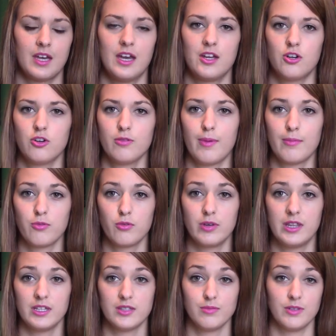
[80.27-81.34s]
I don't remember where
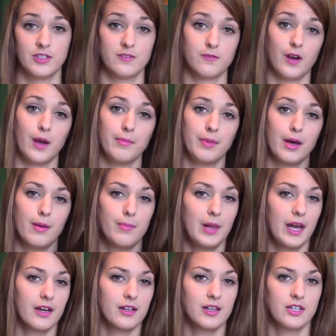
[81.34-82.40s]
this one's from, but a
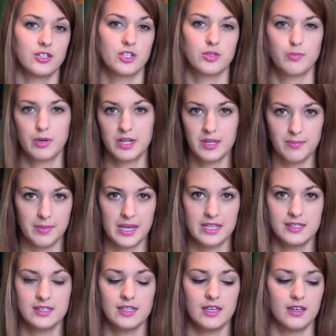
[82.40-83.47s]
black clutch is pretty
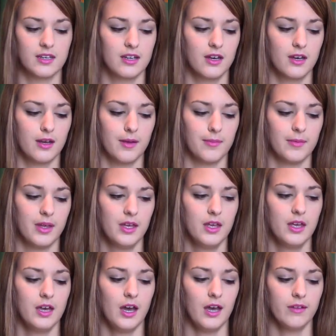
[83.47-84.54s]
basic. I
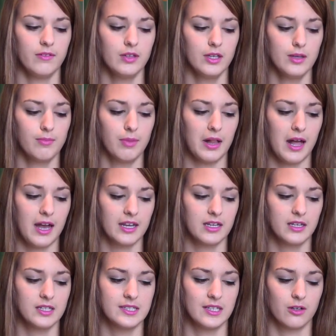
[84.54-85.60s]
feel like
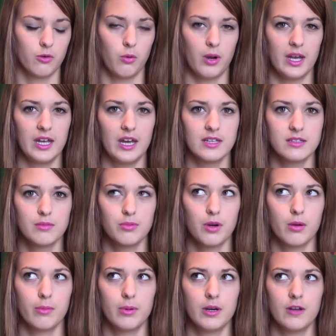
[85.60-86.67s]
black isn't quite as
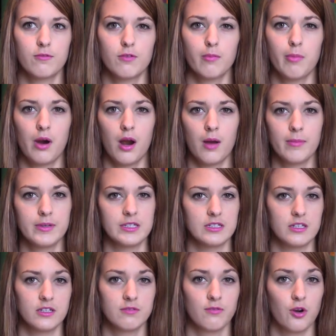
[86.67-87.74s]
appropriate for prom as
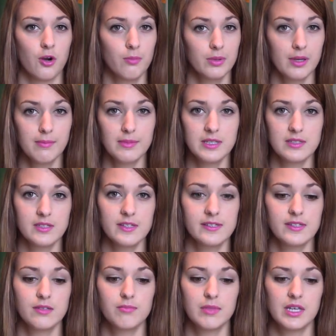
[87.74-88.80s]
it is for homecoming
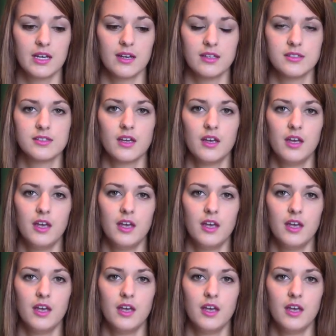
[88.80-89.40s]
season, because